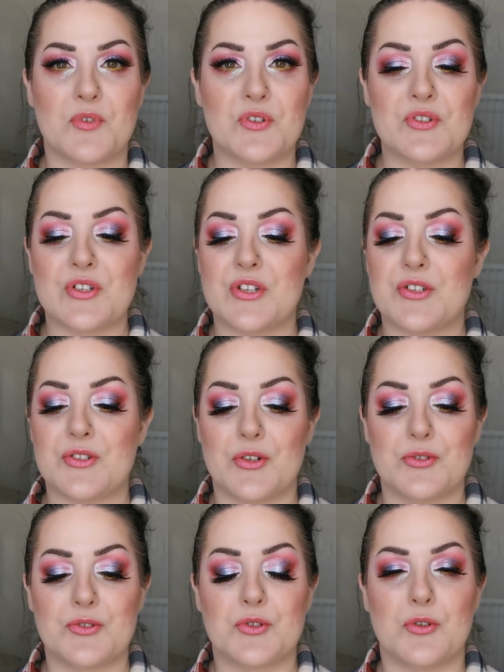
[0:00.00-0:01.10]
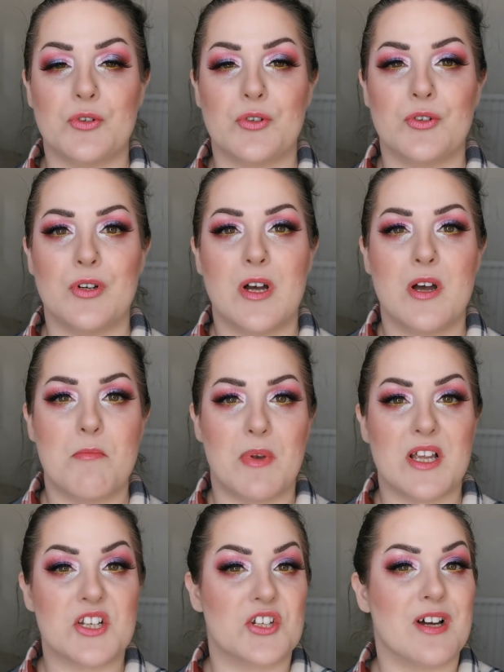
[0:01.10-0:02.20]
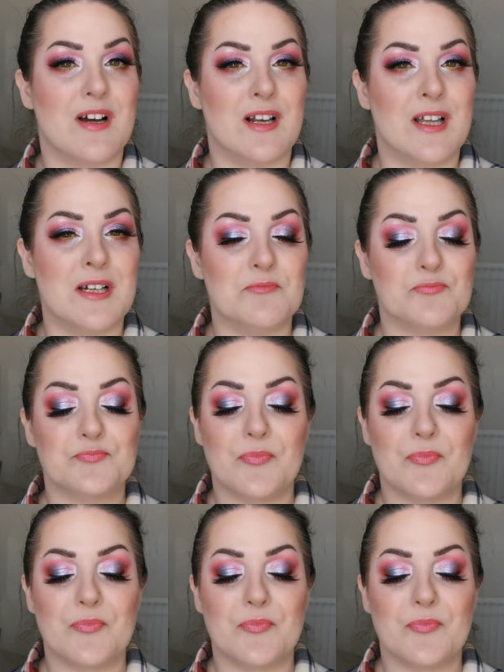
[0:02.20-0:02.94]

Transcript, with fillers: bronzers, contour, blush and highlight.